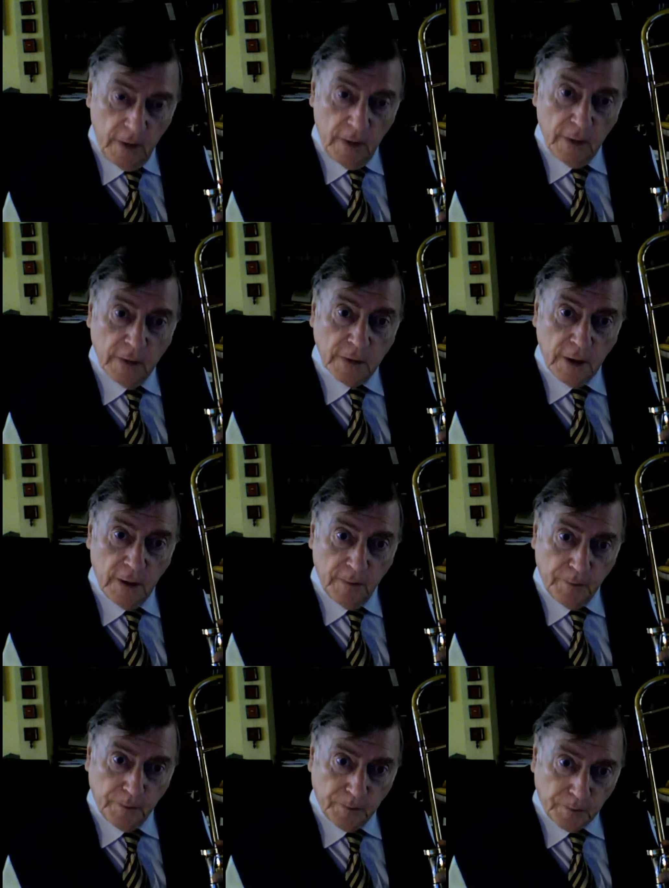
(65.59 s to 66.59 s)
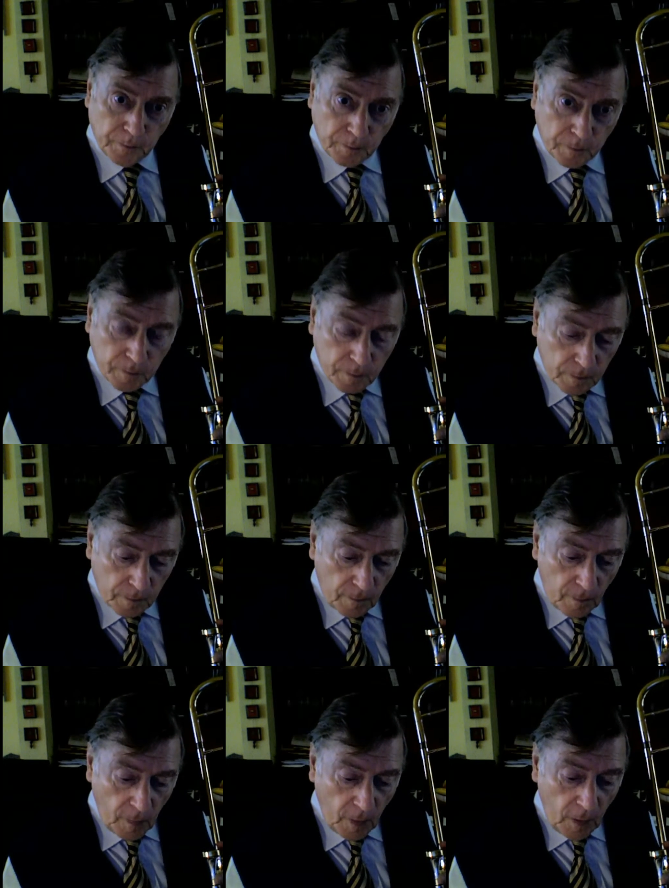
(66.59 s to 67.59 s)
So
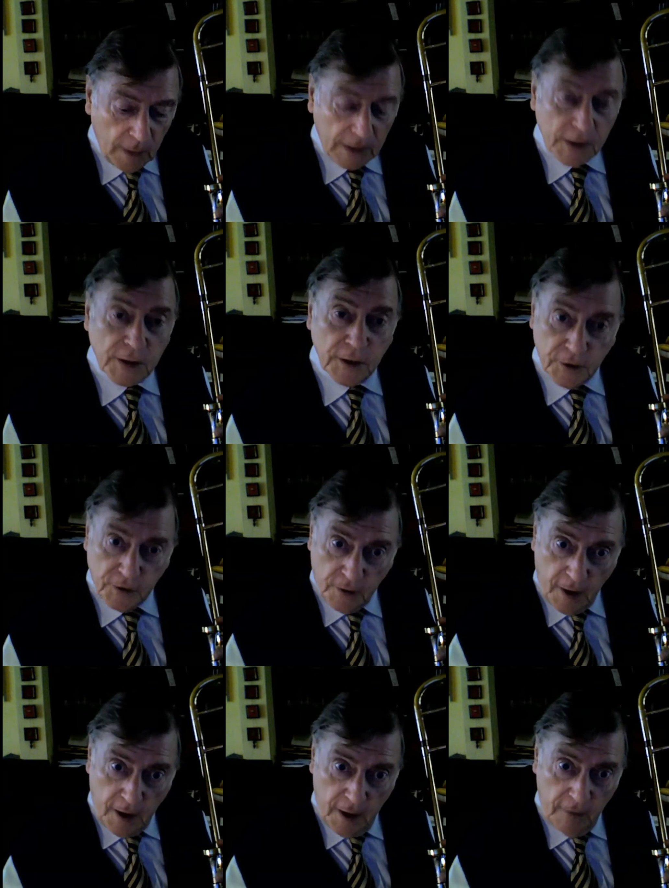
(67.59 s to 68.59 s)
let's just try